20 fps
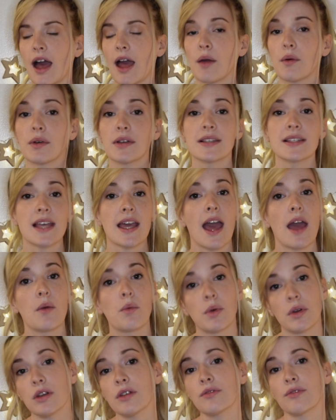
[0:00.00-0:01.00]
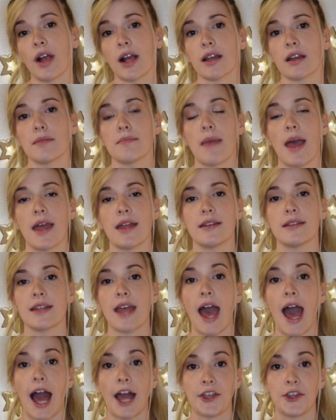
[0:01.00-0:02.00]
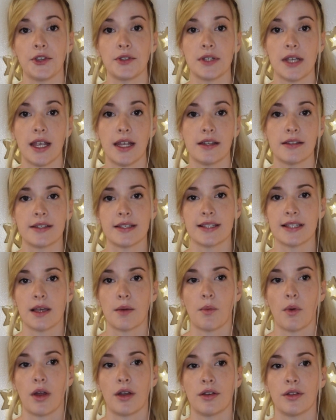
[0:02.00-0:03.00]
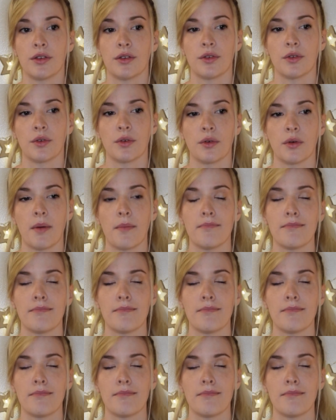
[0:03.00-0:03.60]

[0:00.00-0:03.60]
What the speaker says: I will say I wouldn't recommend Accutane to someone who